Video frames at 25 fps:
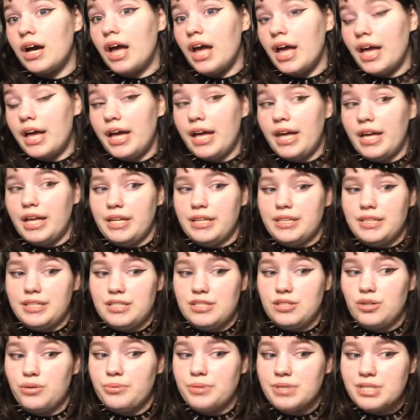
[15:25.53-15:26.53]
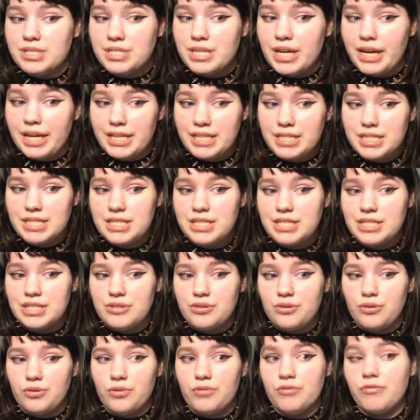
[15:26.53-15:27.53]
and it's always nice
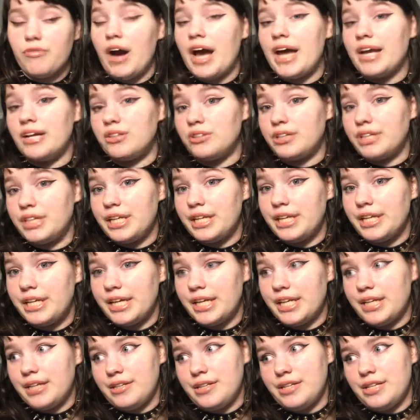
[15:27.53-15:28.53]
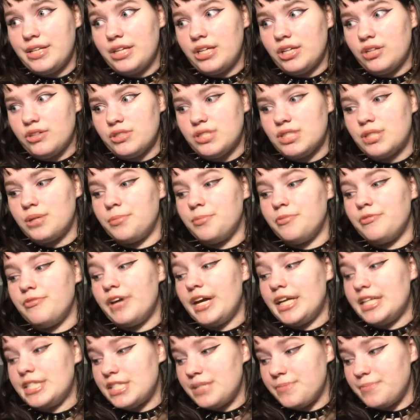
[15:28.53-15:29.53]
to finally get, some
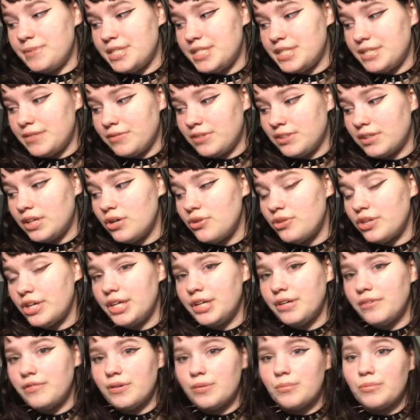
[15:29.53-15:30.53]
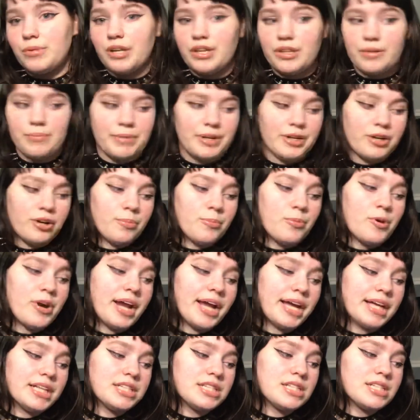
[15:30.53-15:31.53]
fancy piece of clothing from one of the bigger
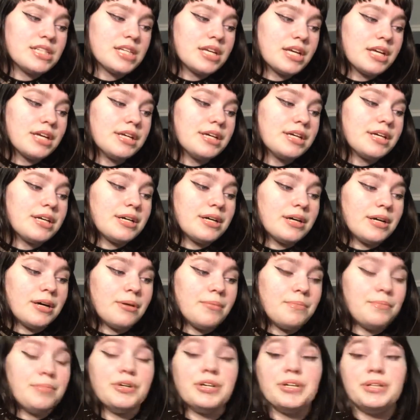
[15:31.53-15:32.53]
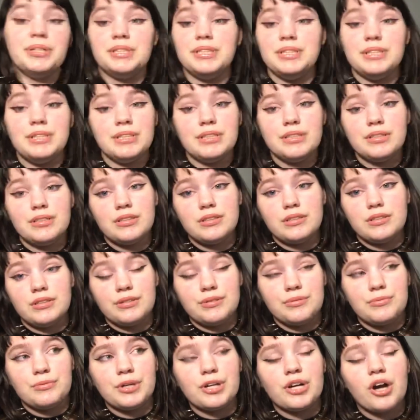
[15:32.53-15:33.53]
brands, but
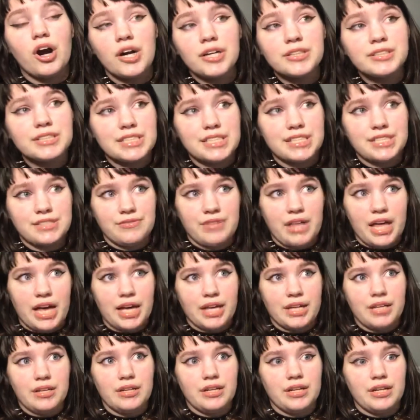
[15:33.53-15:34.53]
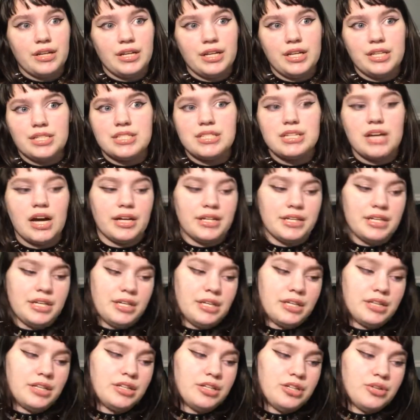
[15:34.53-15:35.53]
regardless of that, it's not
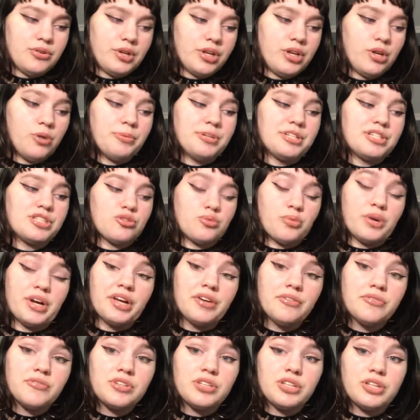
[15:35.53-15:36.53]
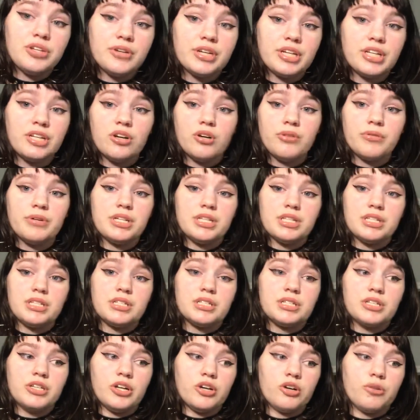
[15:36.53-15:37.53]
needed. You can always thrift, you can always,
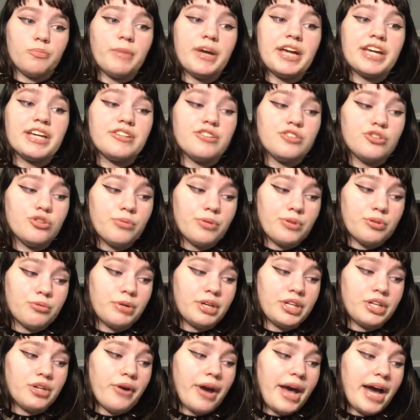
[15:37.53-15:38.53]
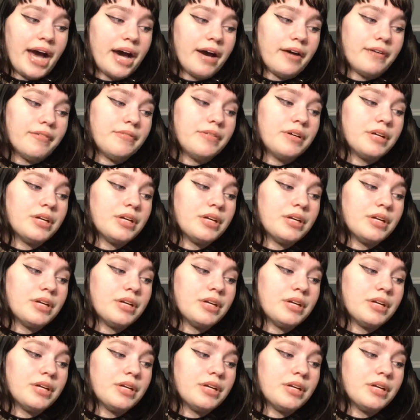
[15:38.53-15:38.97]
make do with what you have.